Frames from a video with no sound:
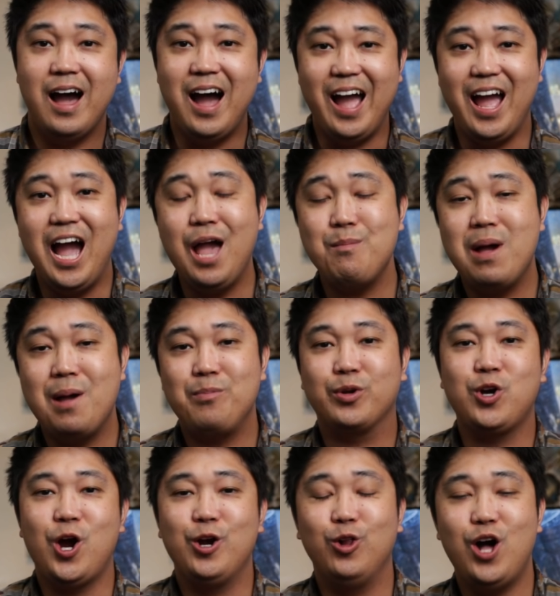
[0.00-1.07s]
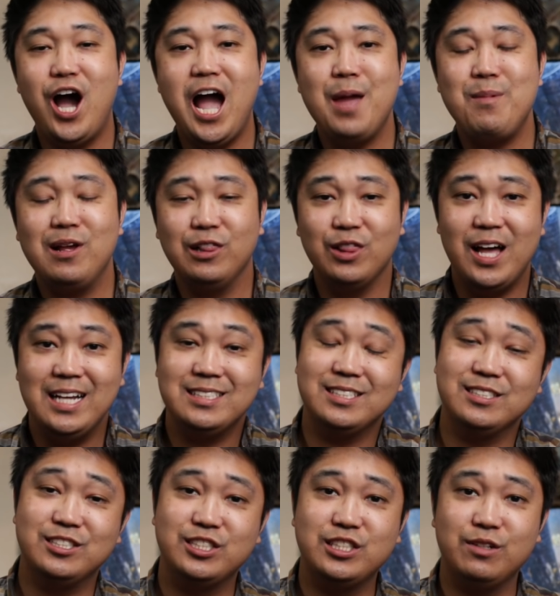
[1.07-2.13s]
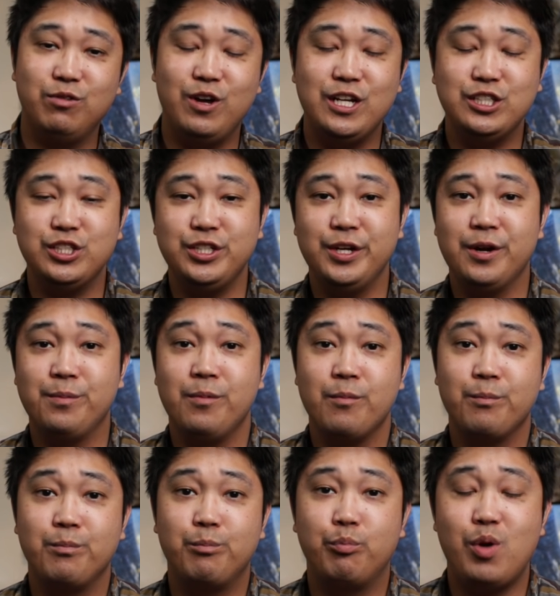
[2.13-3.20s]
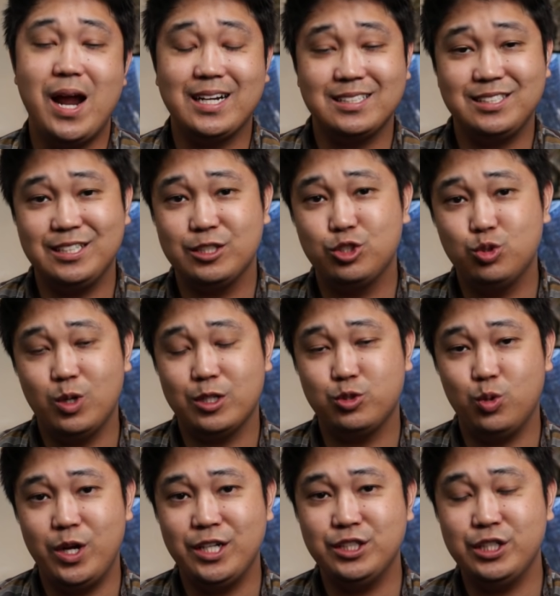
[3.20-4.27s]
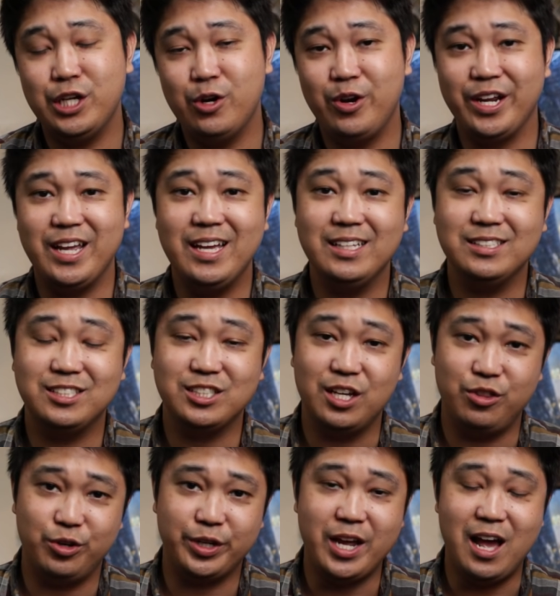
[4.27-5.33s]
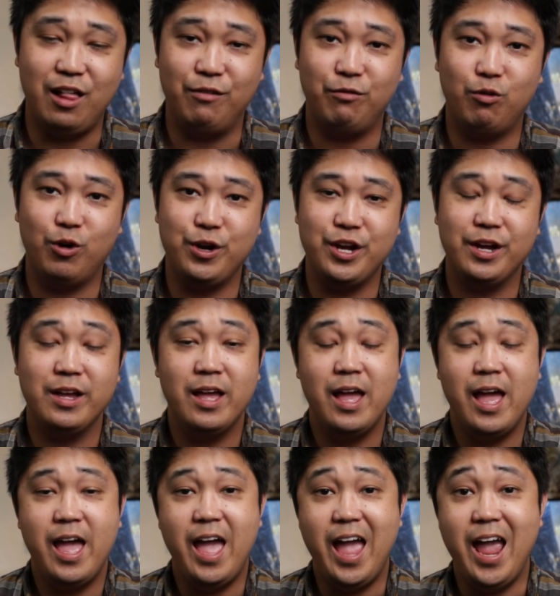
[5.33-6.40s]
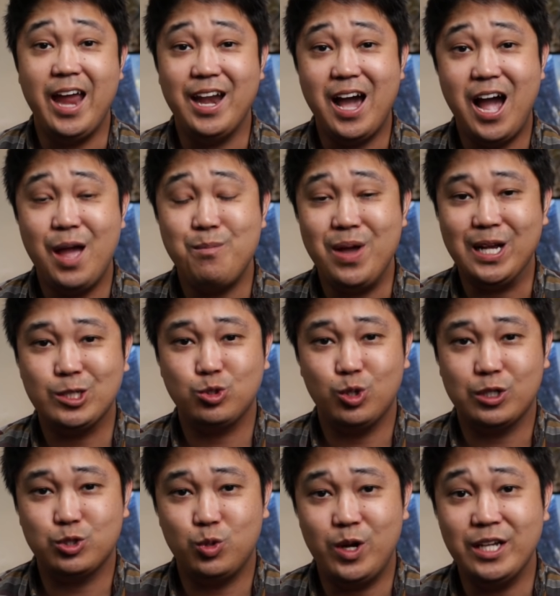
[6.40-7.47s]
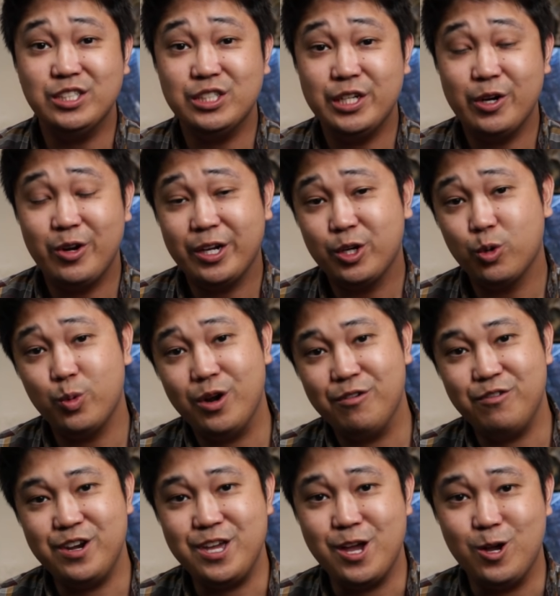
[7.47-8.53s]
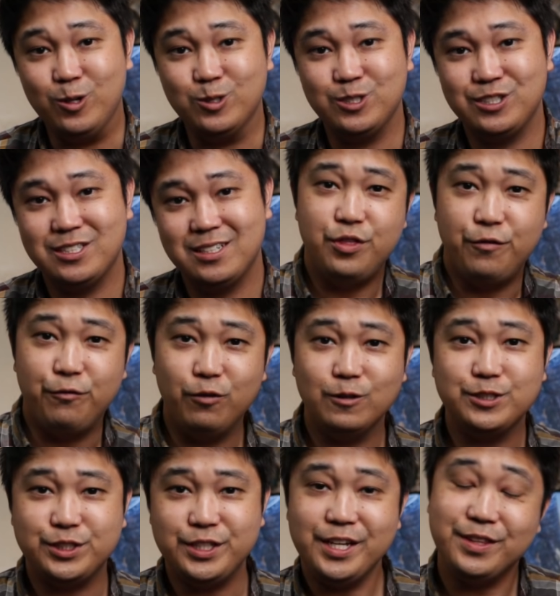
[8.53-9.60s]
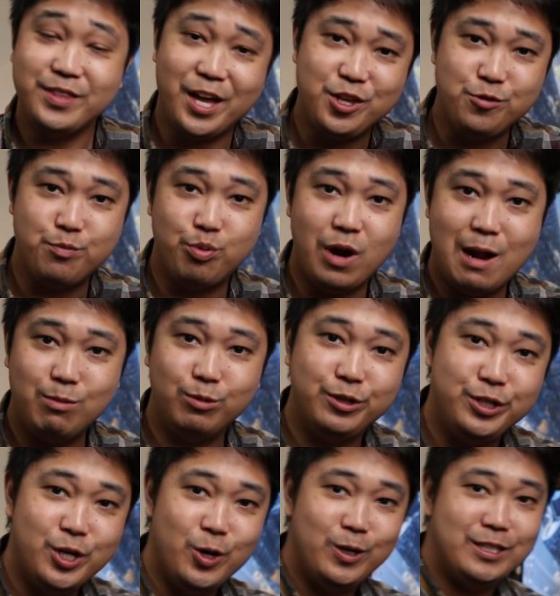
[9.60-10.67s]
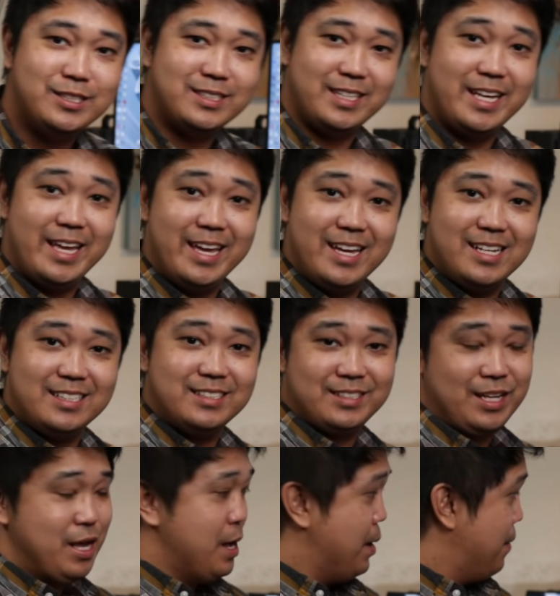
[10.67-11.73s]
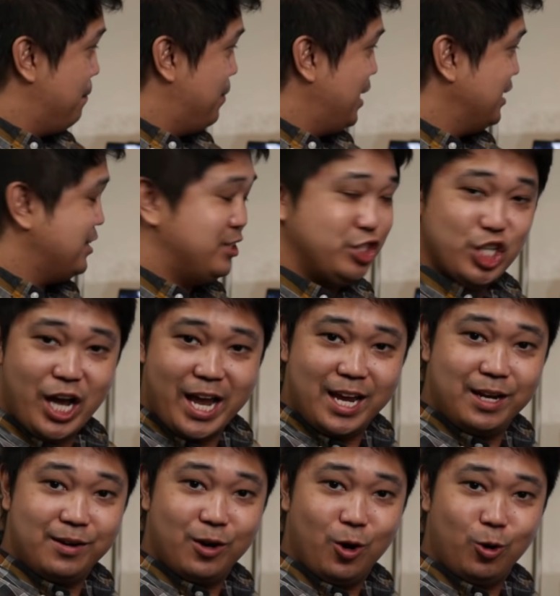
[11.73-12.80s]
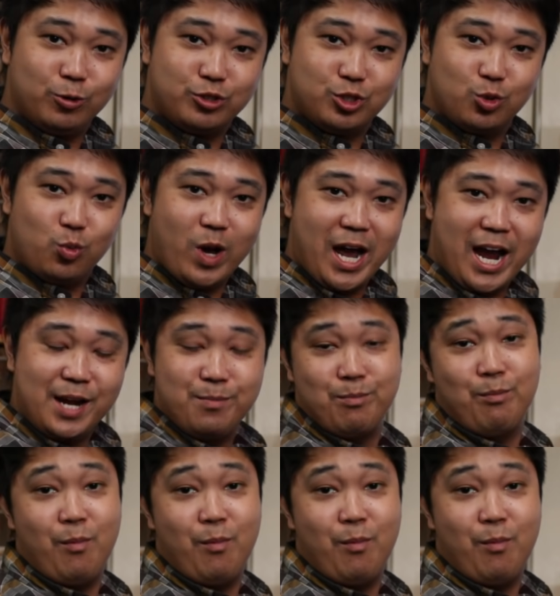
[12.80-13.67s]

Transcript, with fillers: Hi, I'm Mat Picardal. I'm a licensed civil engineer practicing structural engineering in Southern California, and I make structural engineering career videos. The first thing that you probably noticed is my giant ultra-wide